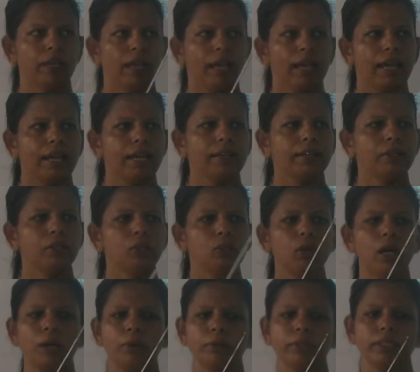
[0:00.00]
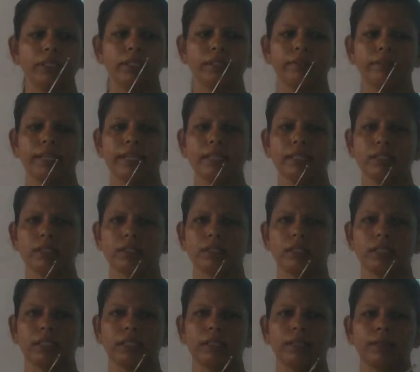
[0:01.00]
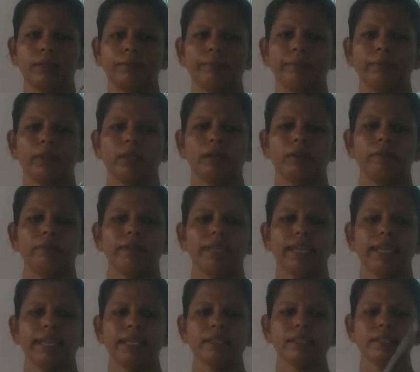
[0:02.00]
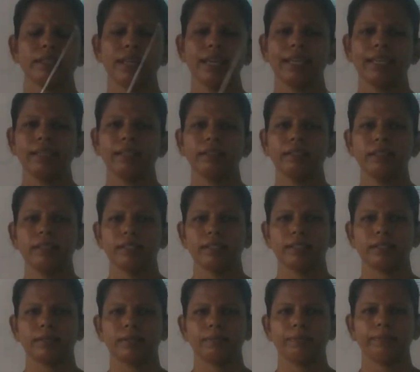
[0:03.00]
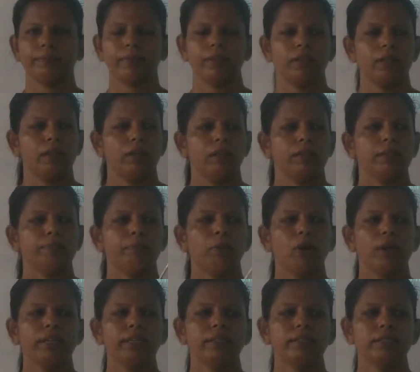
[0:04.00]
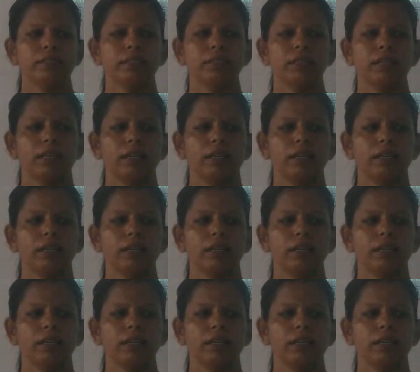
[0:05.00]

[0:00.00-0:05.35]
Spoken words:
and you have to arrange the nails like this. The pointed